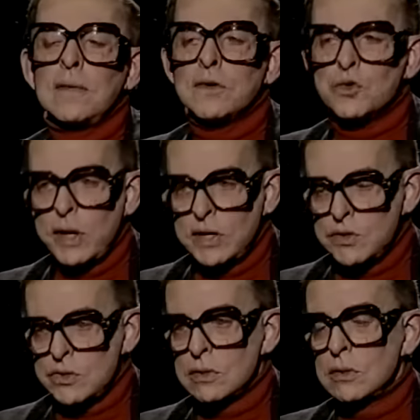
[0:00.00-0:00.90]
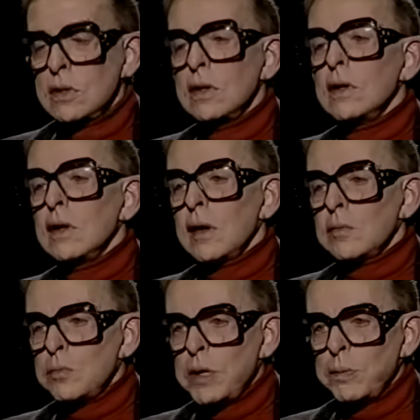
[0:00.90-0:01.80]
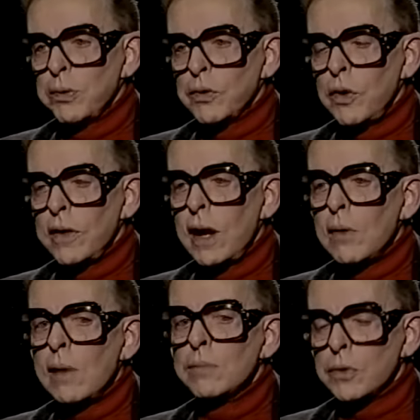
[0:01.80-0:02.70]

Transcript: the and the drinks and and people and all that.